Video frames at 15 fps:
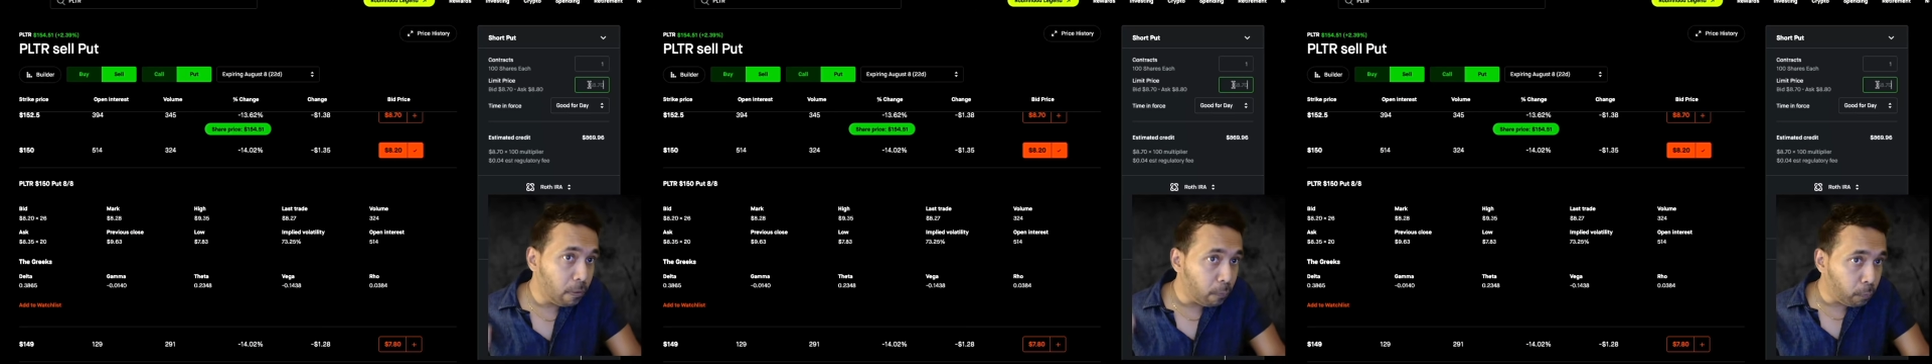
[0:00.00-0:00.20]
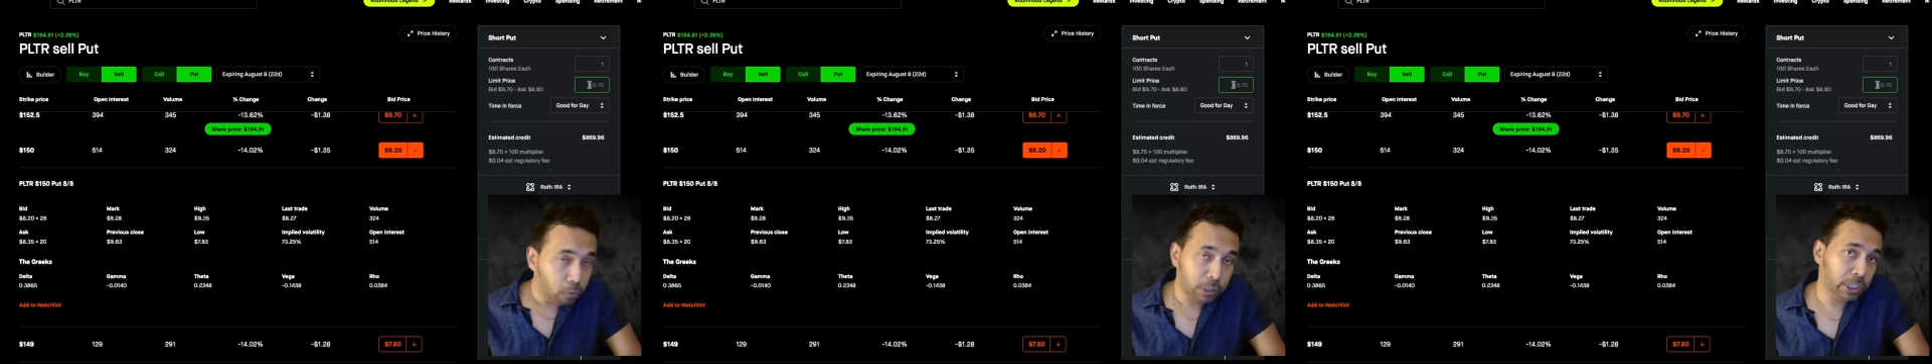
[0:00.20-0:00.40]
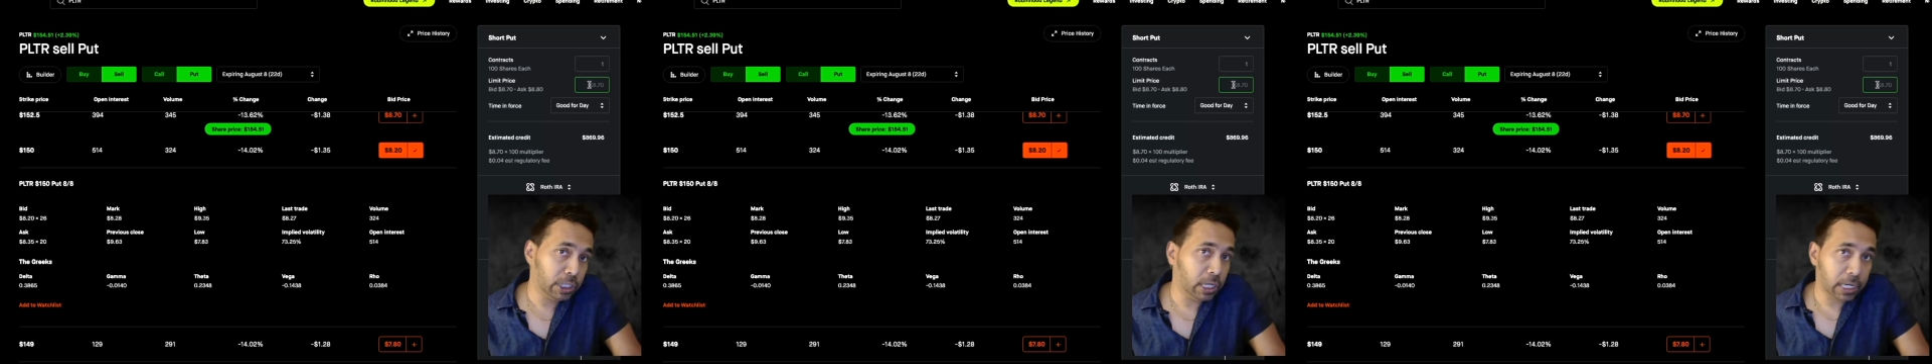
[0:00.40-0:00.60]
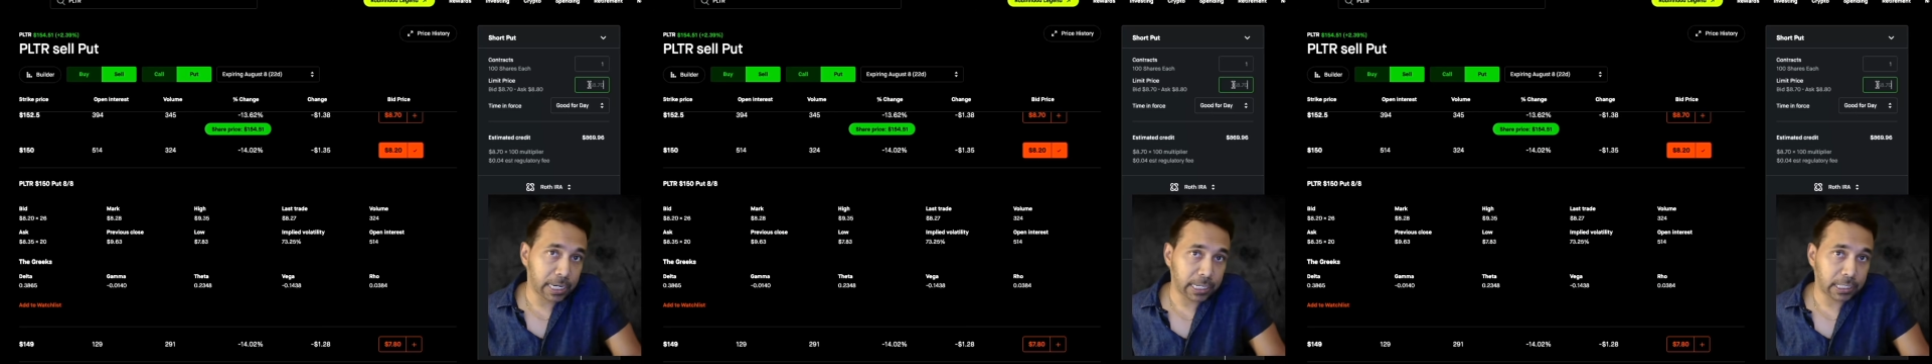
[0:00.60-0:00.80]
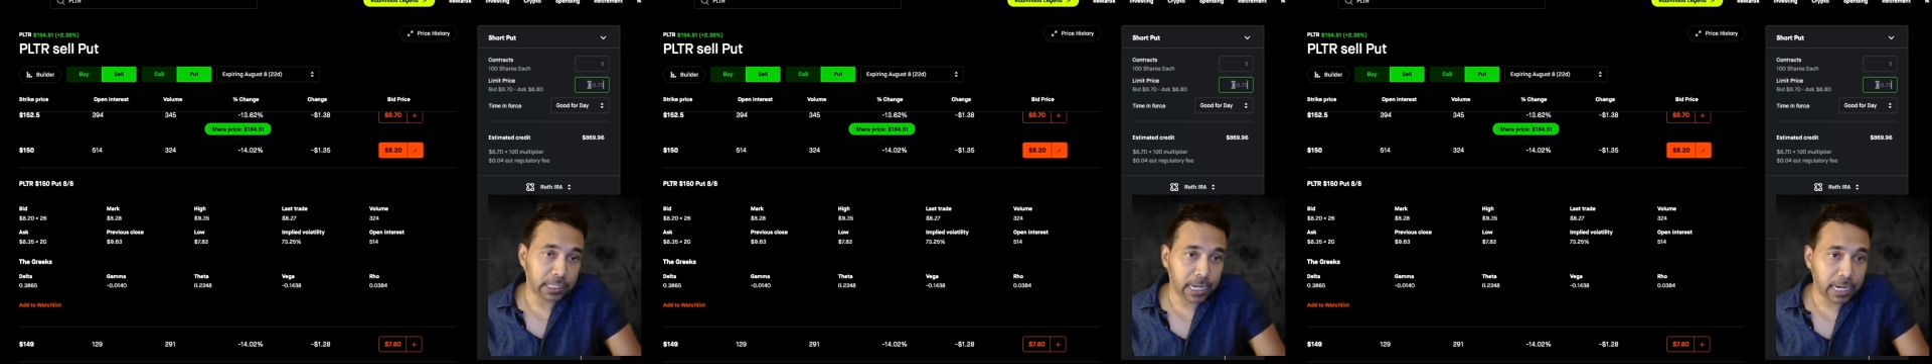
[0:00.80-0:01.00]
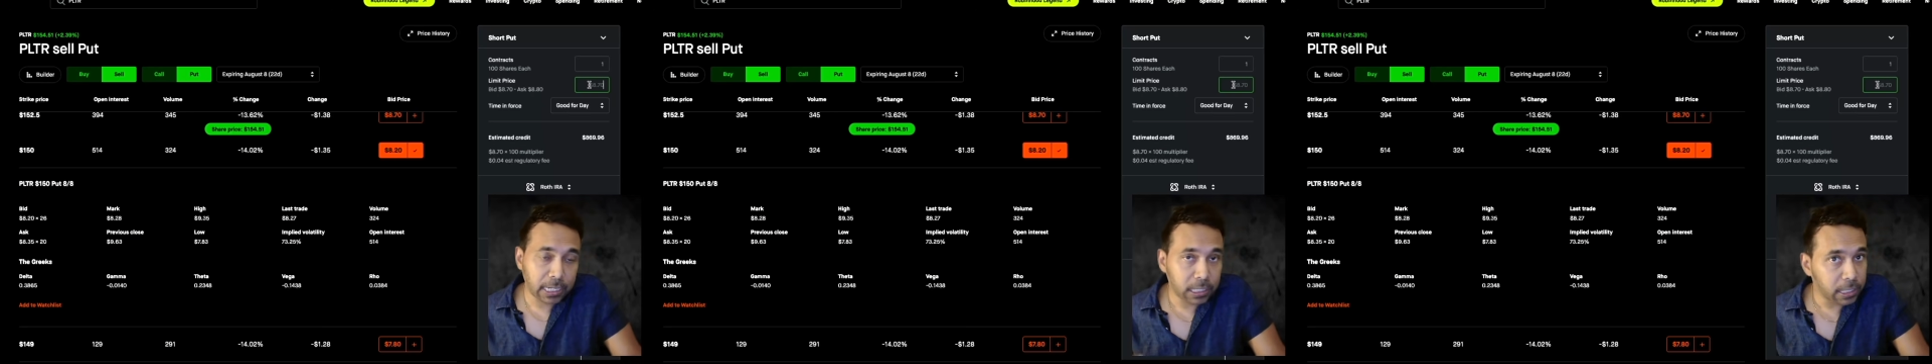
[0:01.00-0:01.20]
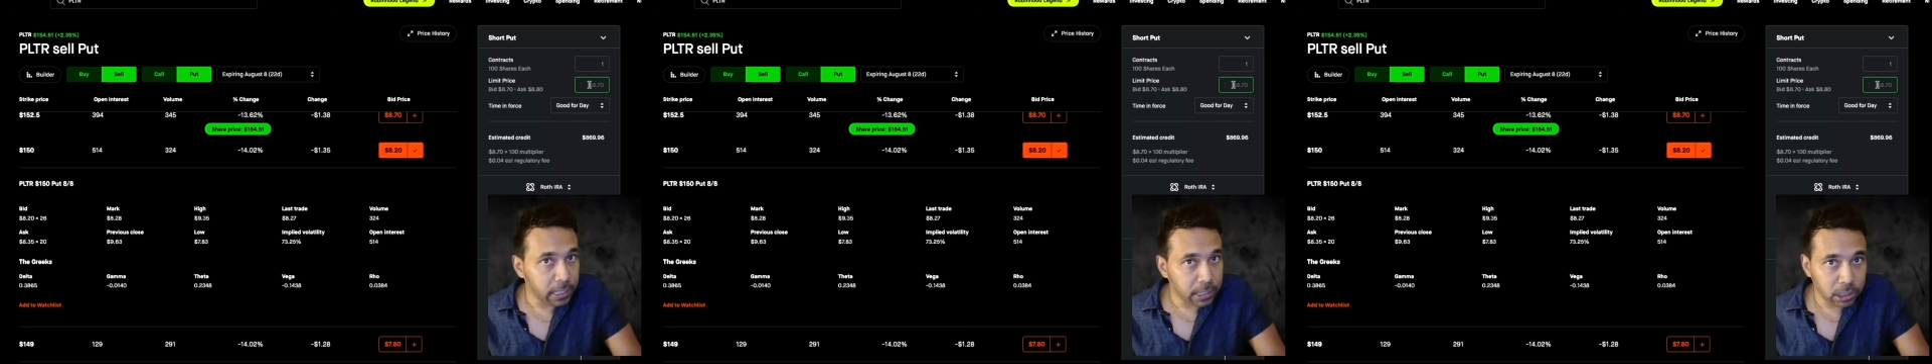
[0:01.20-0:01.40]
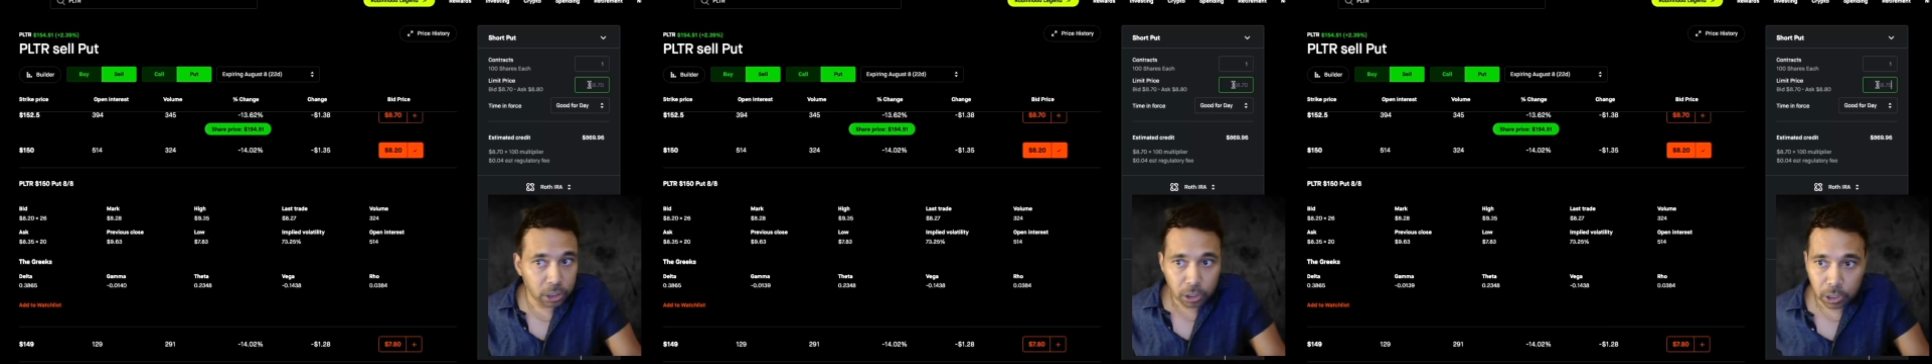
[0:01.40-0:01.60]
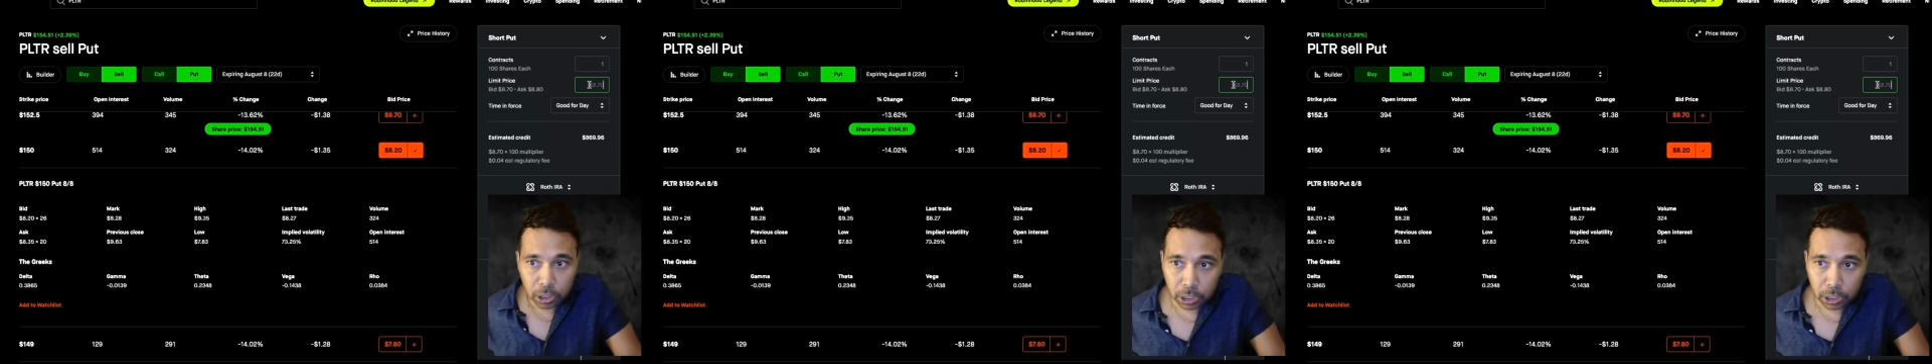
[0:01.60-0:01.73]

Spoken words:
post earnings, right? That's good.